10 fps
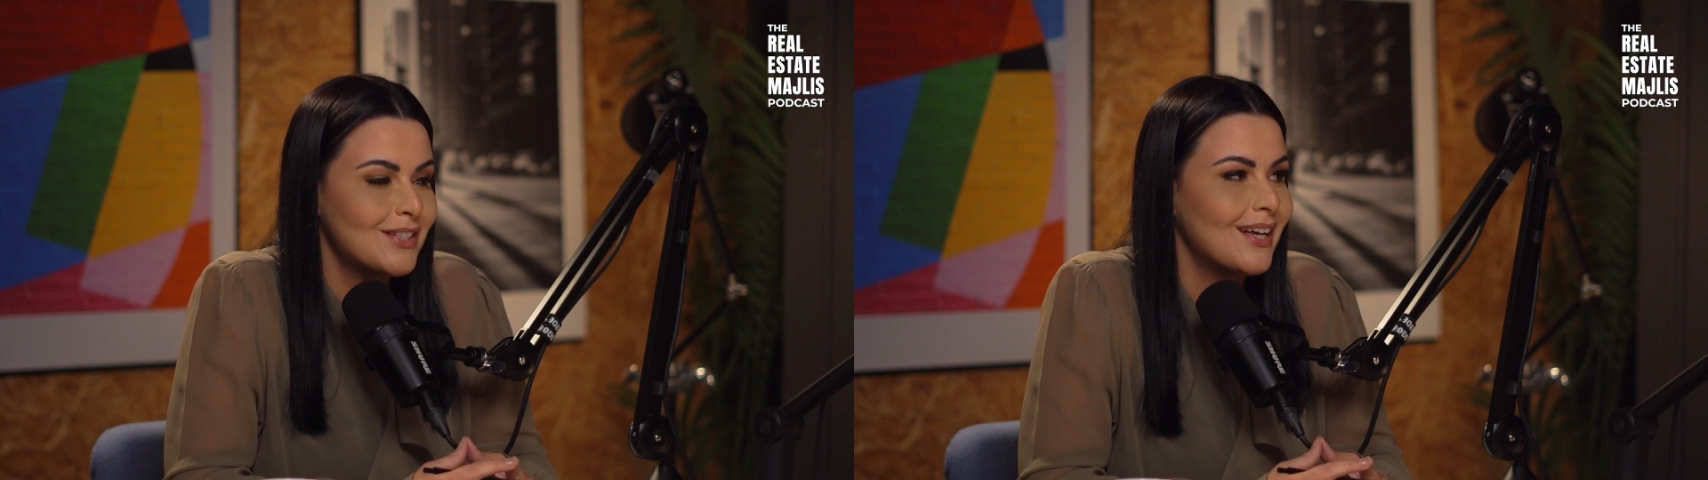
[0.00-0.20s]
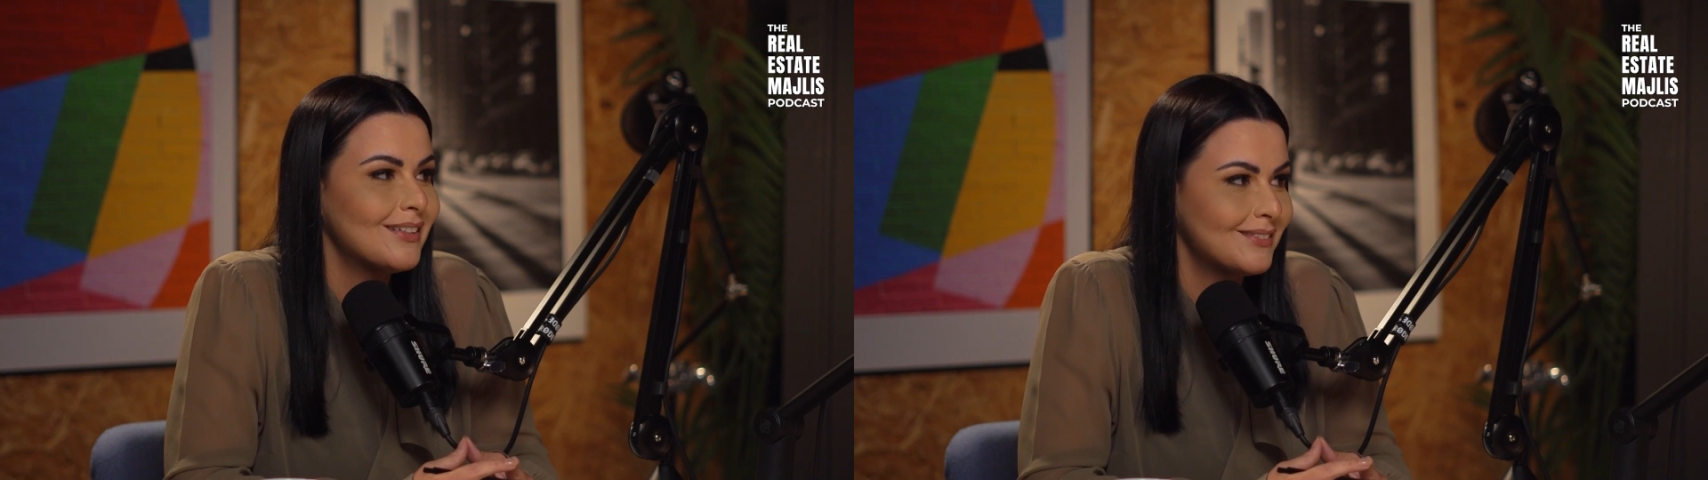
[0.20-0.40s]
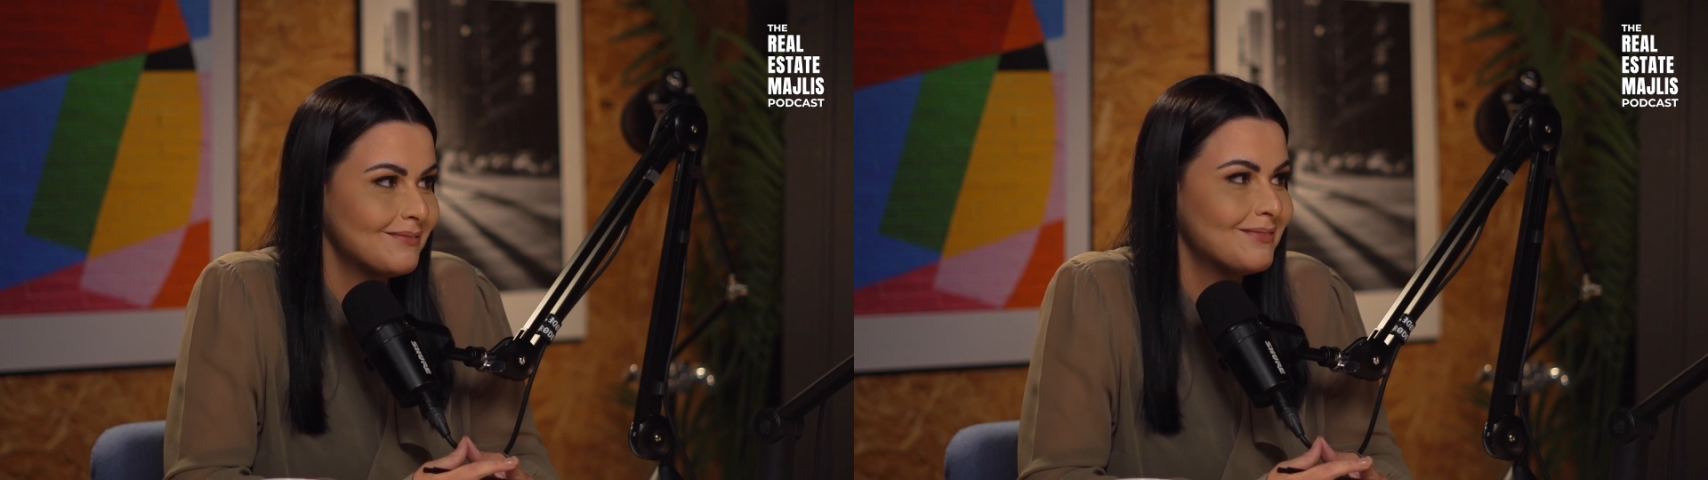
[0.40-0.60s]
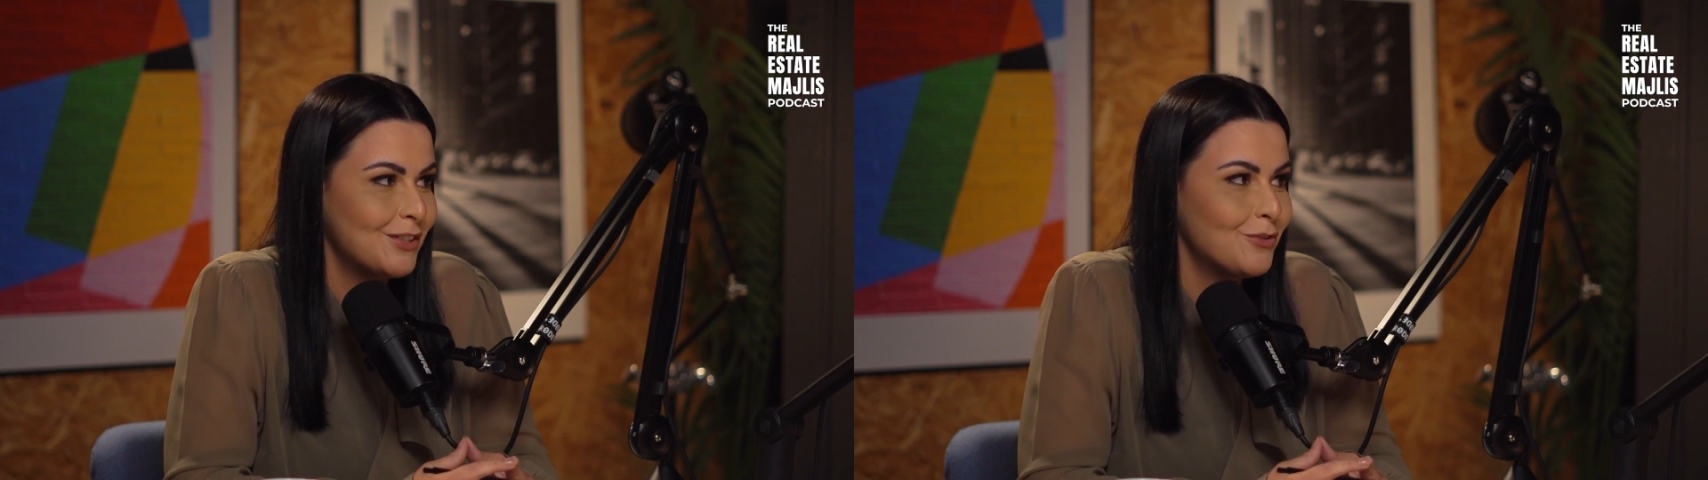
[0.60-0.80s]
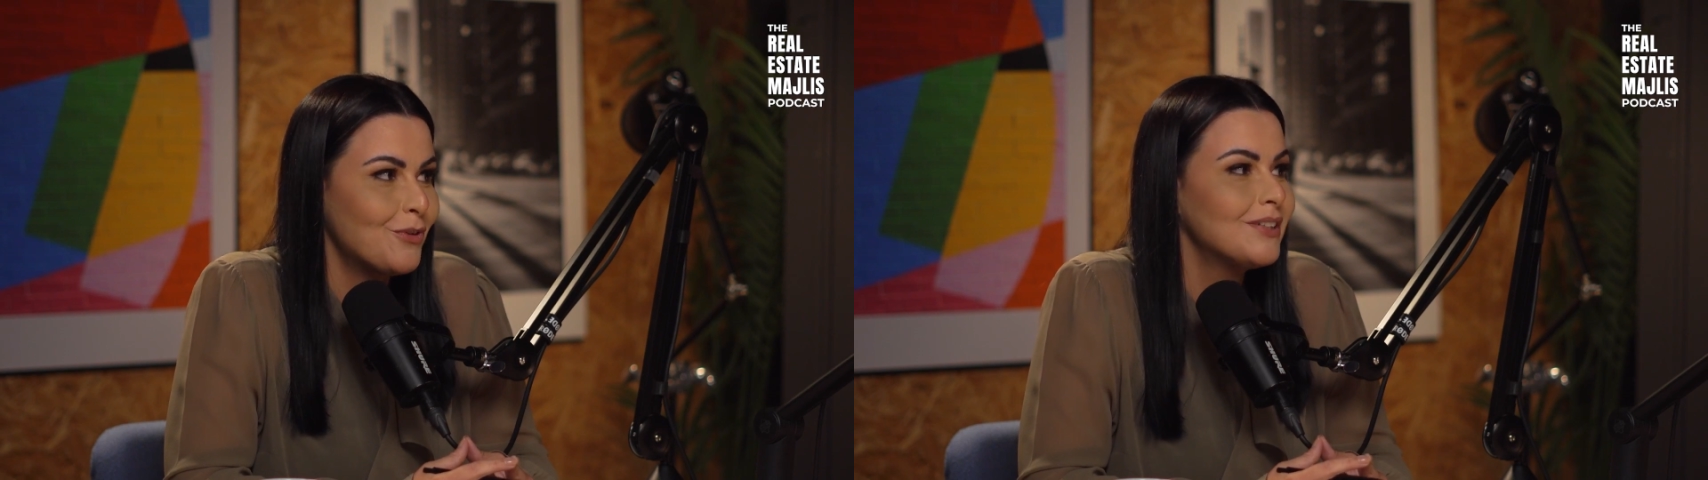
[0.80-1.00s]
I said,
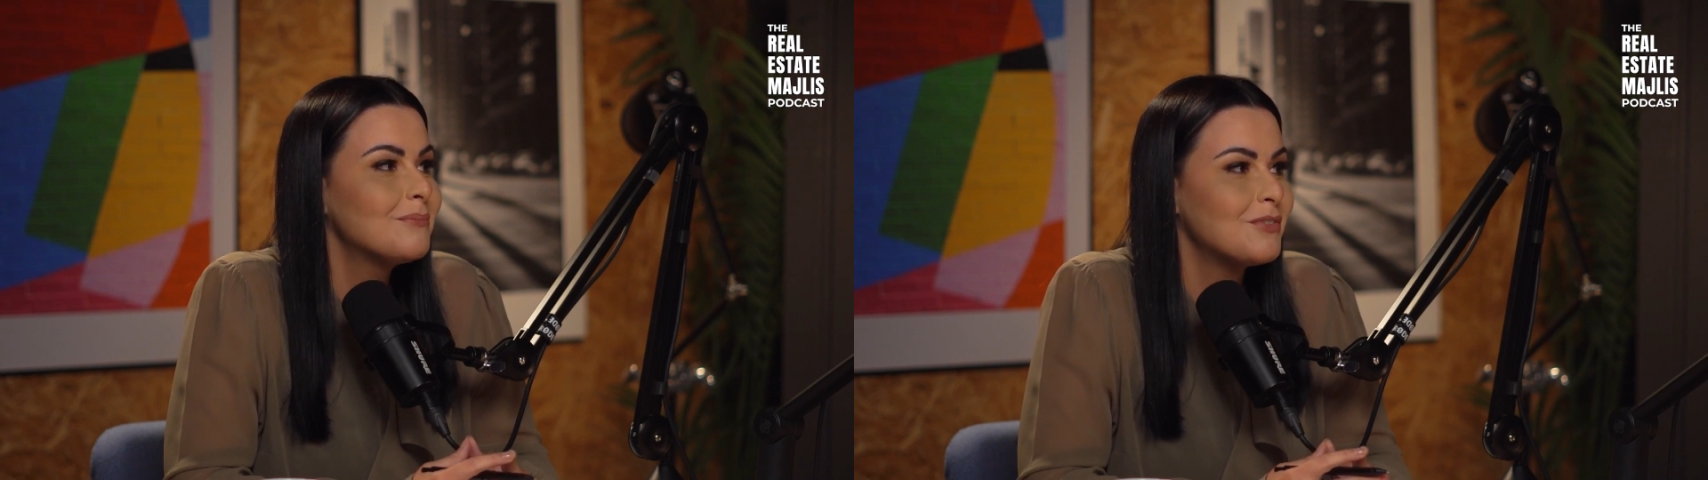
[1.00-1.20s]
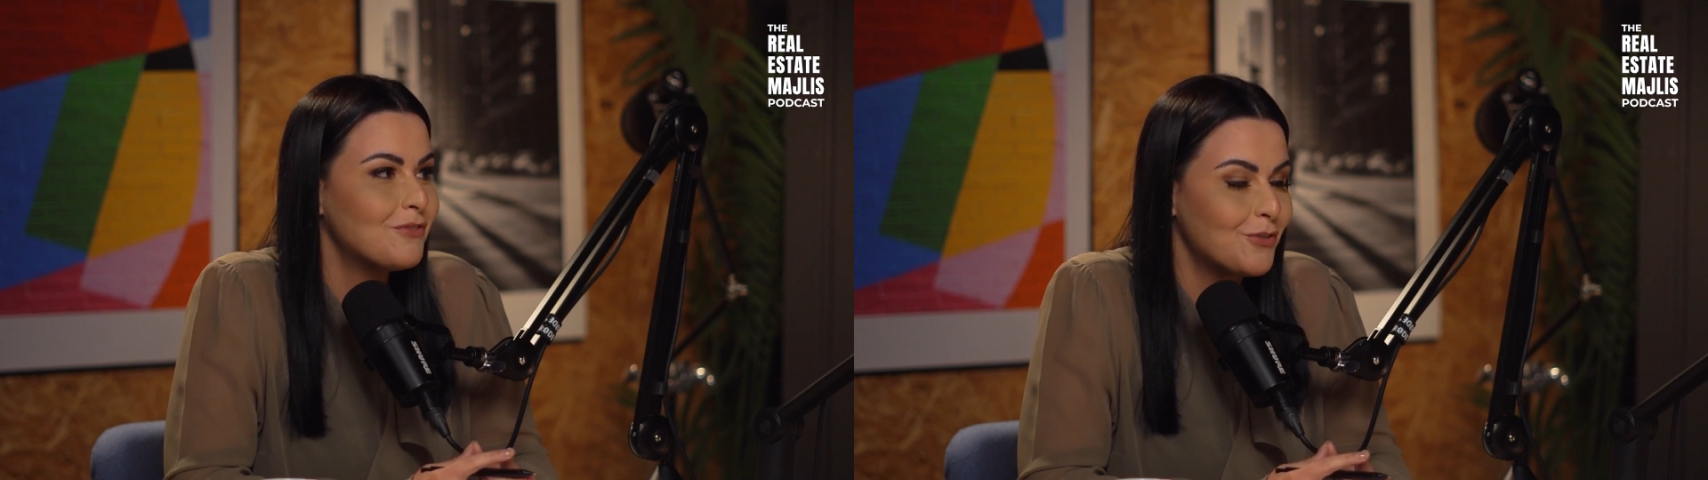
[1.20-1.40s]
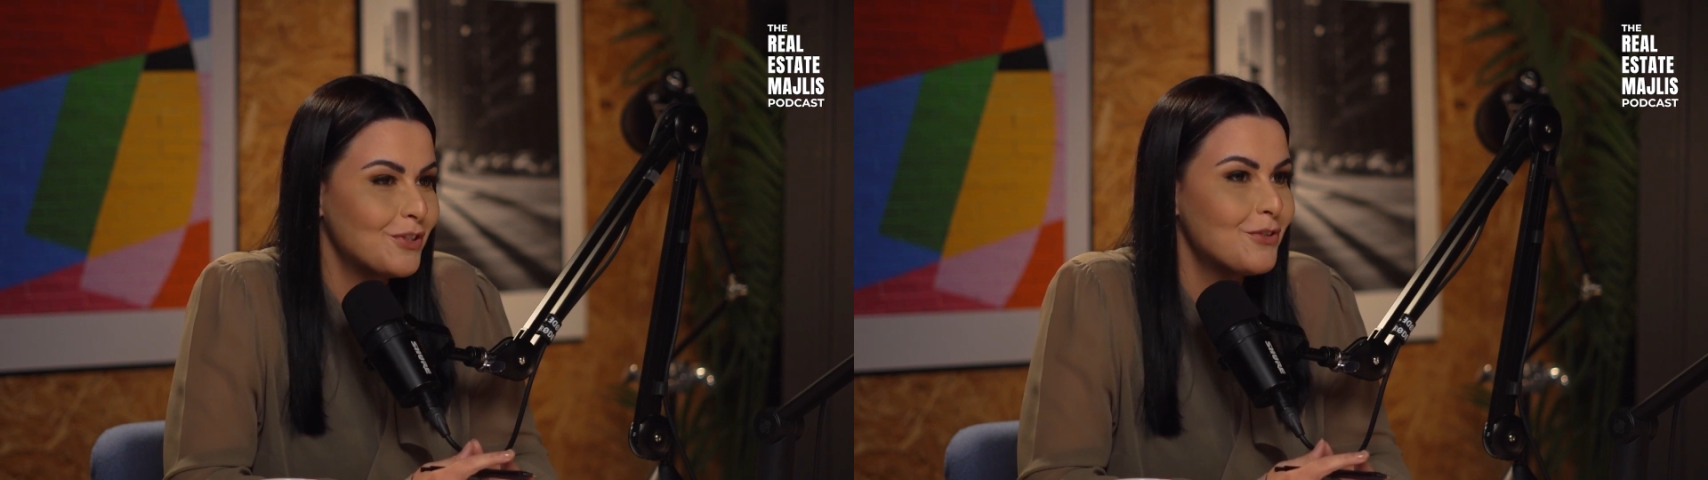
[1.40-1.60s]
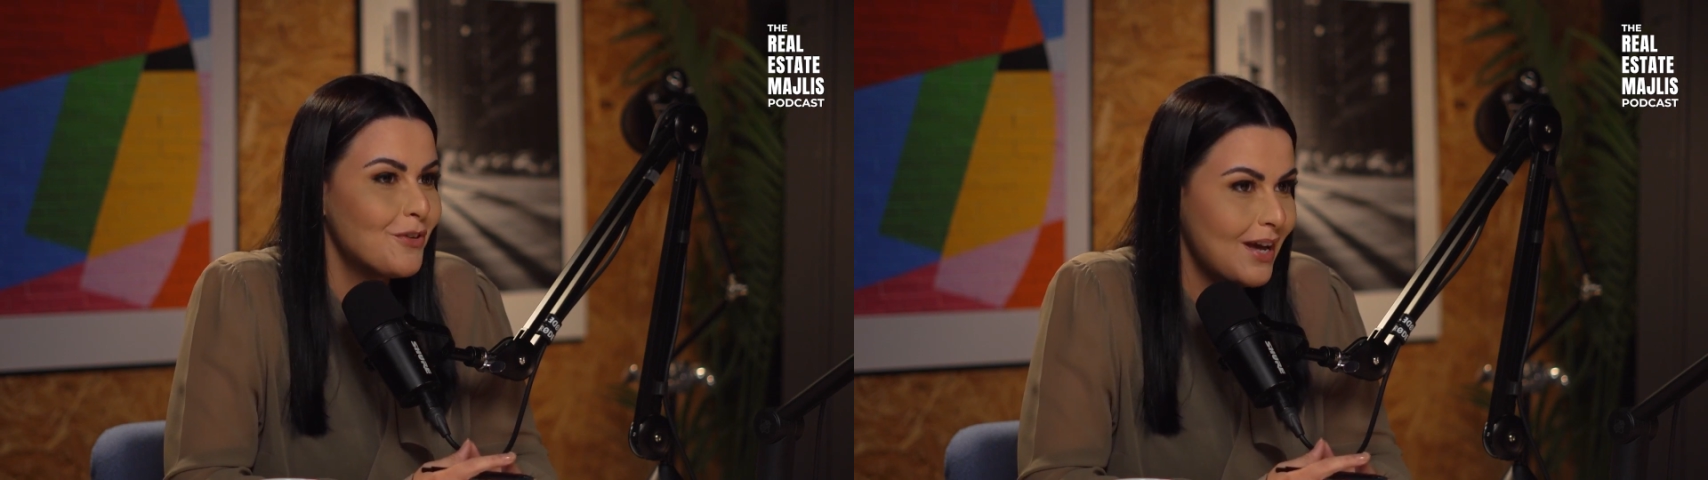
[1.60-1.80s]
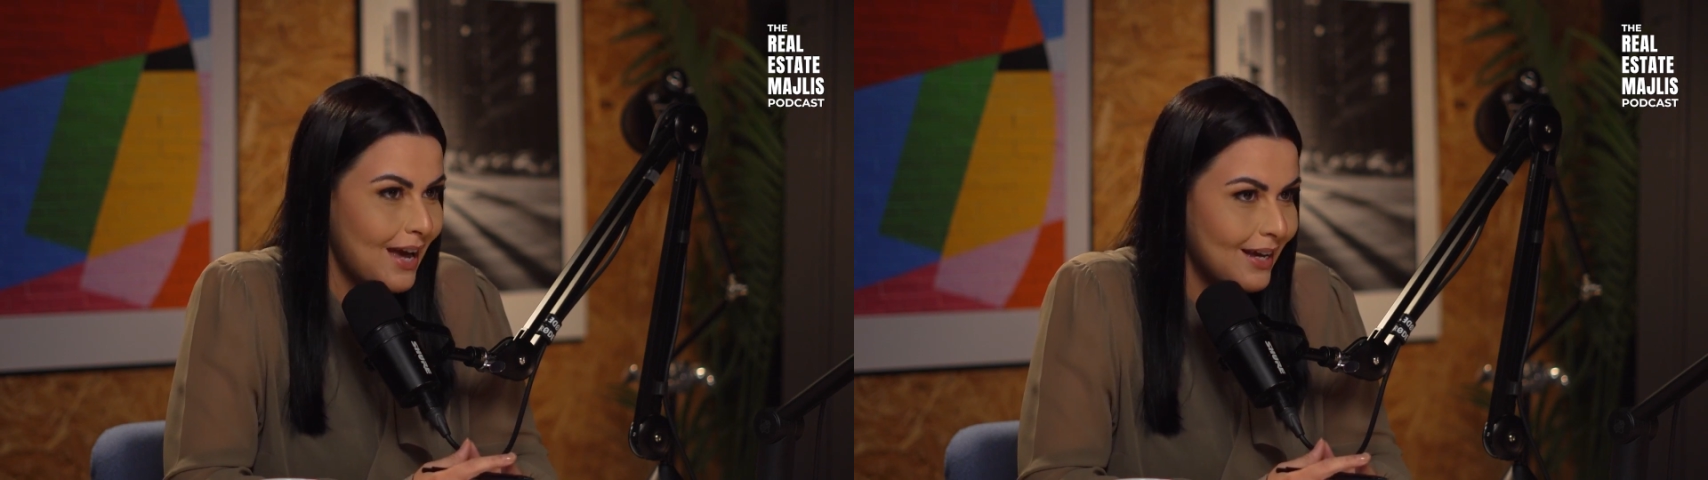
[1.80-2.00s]
you know what, before you
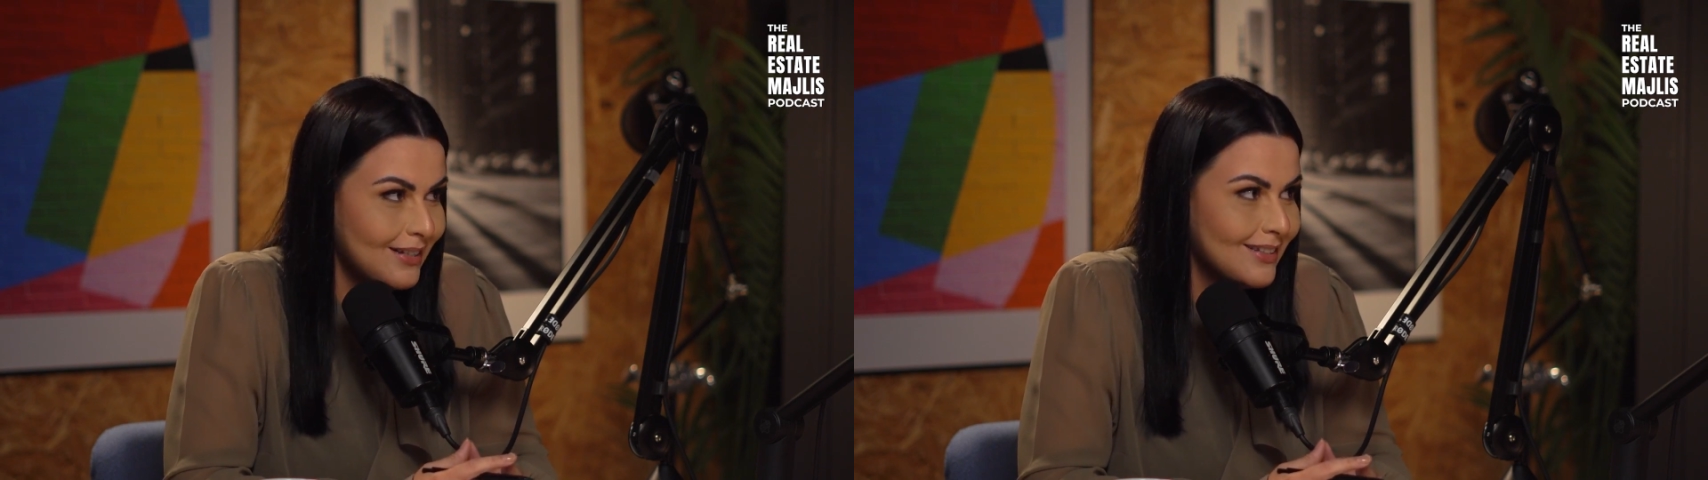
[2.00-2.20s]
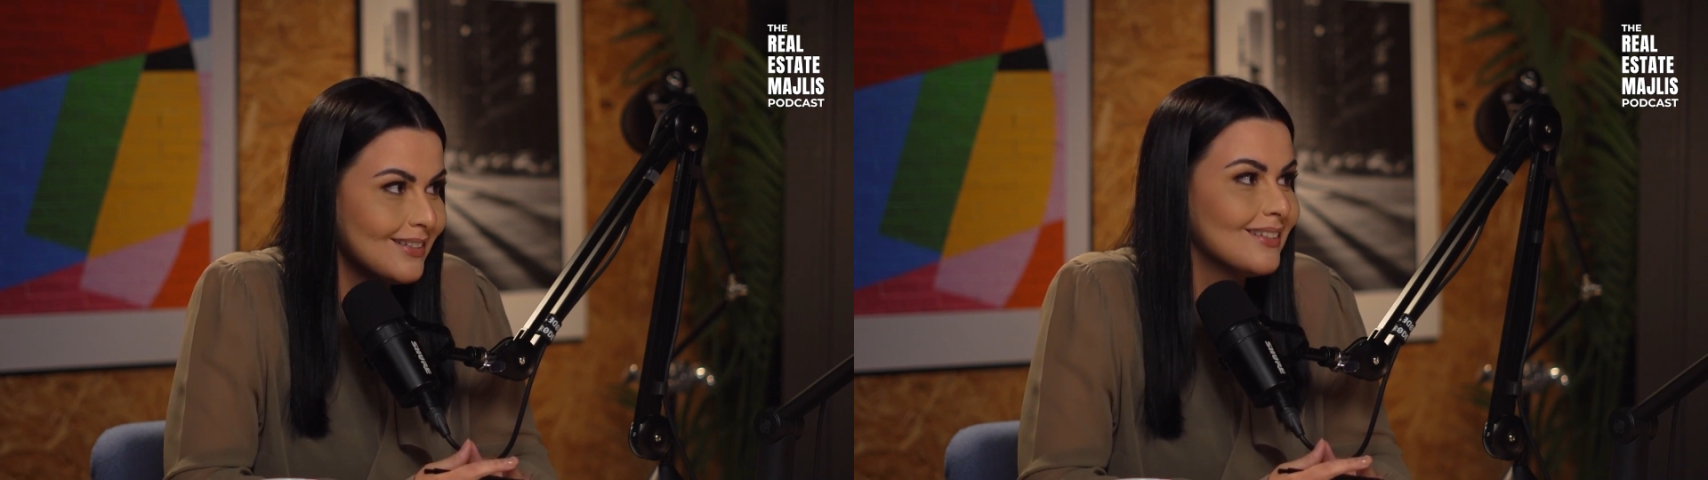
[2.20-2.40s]
go ahead,